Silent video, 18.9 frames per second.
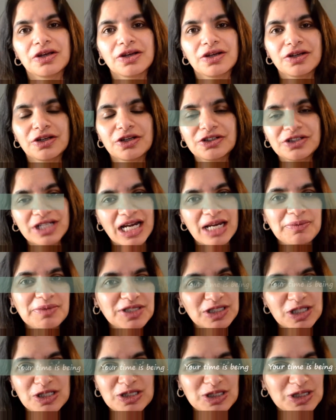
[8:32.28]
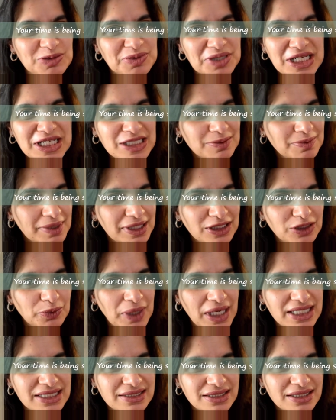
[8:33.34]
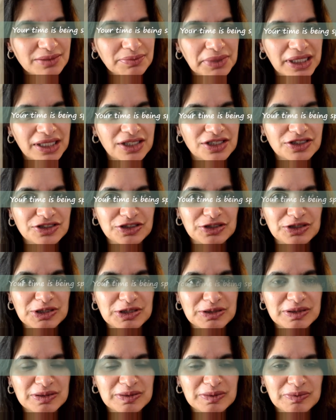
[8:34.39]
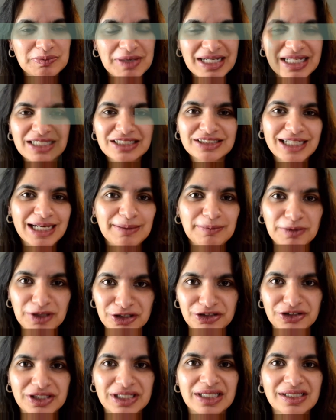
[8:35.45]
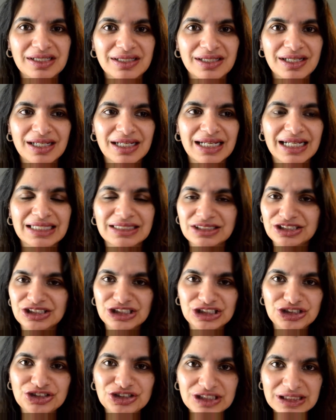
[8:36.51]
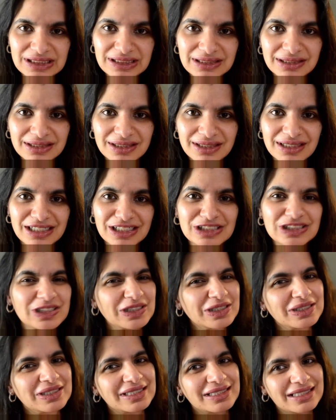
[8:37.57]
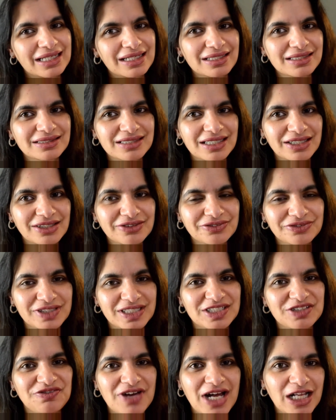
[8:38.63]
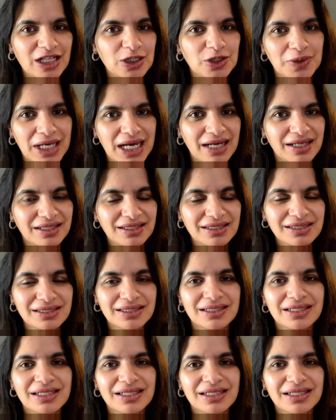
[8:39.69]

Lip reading: Your time is also being spent wisely, because you're spending time learning and teaching, so that itself is value added.